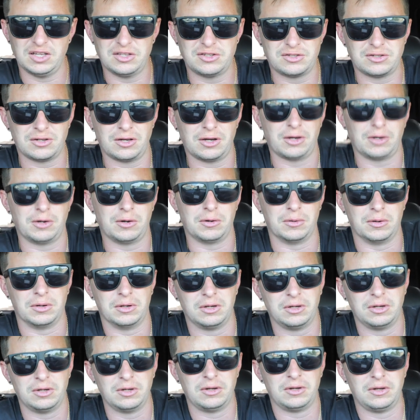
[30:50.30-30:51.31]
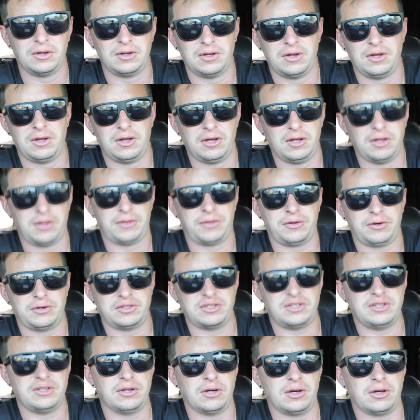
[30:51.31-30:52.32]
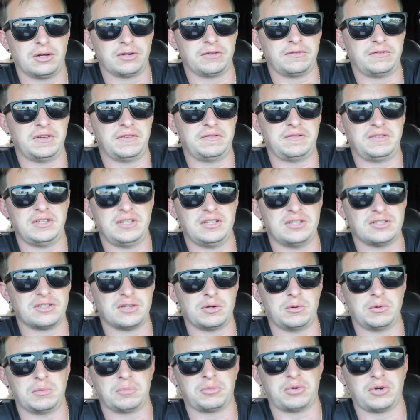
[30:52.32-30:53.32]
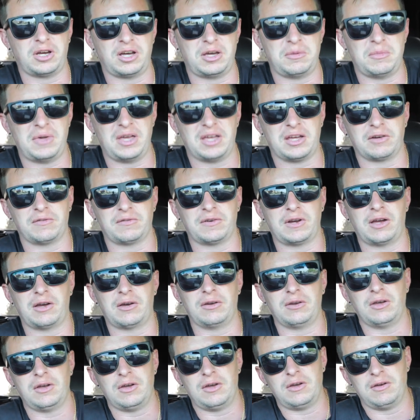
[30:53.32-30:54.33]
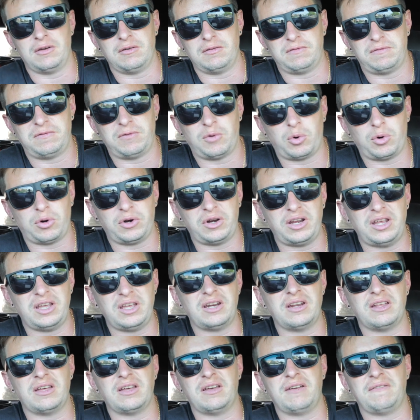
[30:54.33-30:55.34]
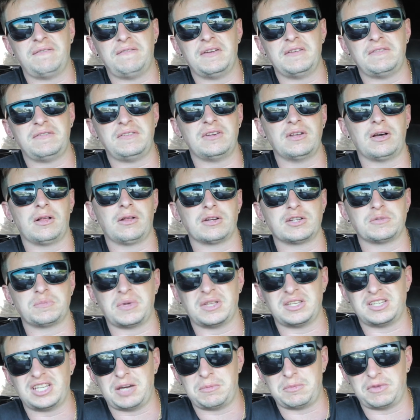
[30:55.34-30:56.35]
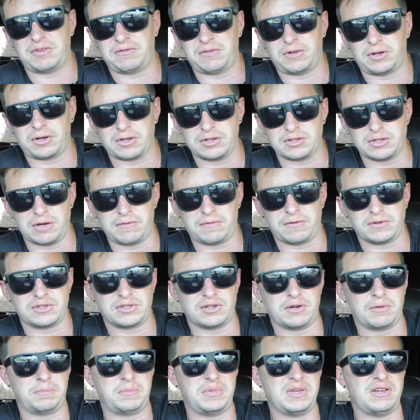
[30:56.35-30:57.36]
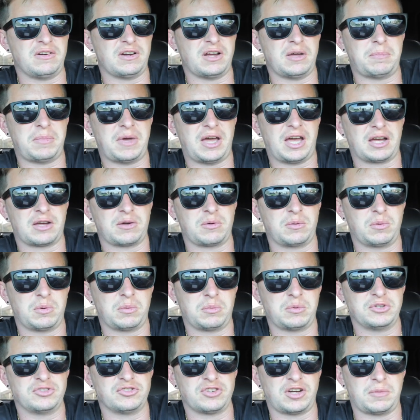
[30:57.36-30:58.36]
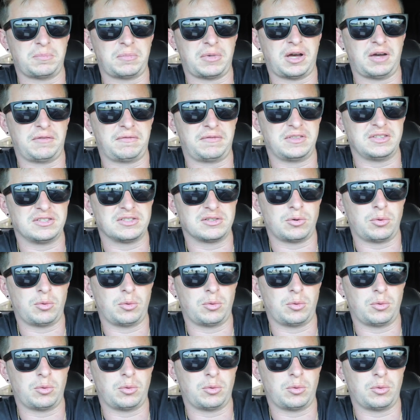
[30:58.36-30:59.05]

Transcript: So $13.50, so we'll probably make around $40 to $50 by the time this vlog is over. So be right back when we drop off this